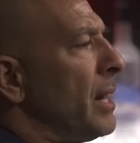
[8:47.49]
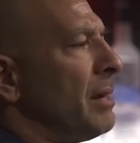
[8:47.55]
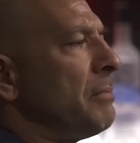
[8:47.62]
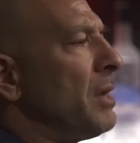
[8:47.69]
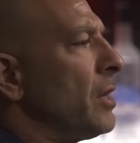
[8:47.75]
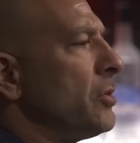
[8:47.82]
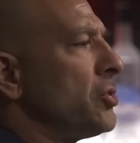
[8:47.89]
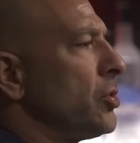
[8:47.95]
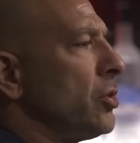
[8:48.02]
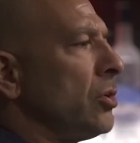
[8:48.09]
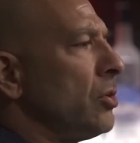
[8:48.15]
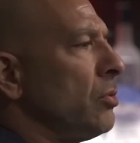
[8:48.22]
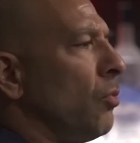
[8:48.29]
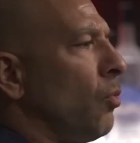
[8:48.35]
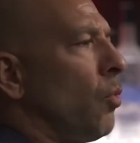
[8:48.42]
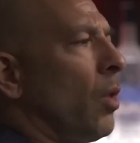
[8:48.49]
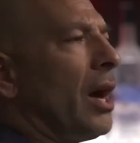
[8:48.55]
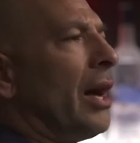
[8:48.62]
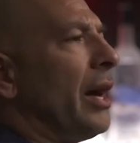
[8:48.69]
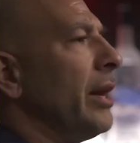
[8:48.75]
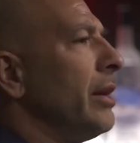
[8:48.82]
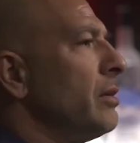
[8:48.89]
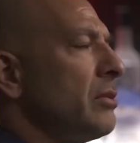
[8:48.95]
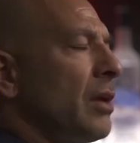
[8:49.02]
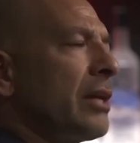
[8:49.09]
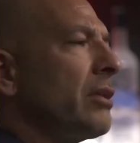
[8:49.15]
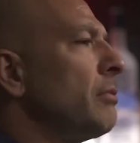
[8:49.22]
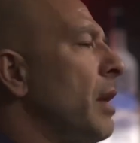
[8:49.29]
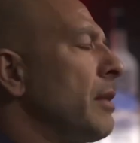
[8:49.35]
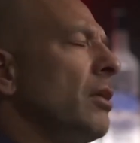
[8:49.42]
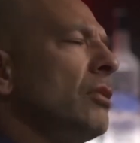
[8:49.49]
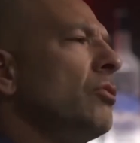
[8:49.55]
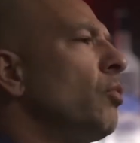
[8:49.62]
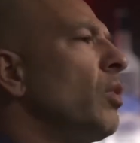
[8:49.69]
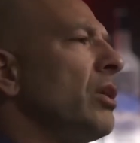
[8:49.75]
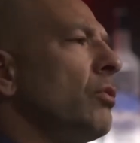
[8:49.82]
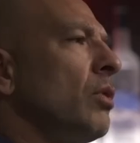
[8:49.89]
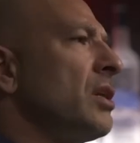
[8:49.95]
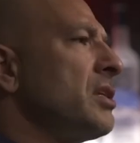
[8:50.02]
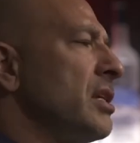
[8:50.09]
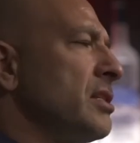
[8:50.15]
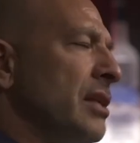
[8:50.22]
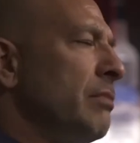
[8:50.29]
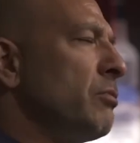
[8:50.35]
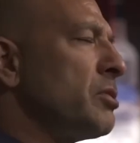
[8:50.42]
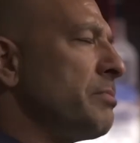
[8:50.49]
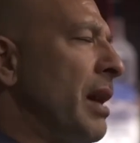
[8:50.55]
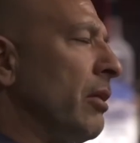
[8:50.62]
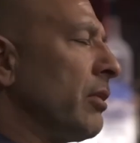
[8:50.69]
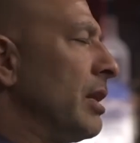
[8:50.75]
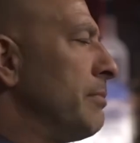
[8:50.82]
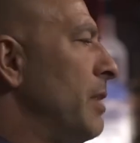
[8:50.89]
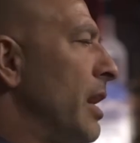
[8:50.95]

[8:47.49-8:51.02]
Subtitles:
I'm not sure why. I don't know what it was. His name was Malcolm.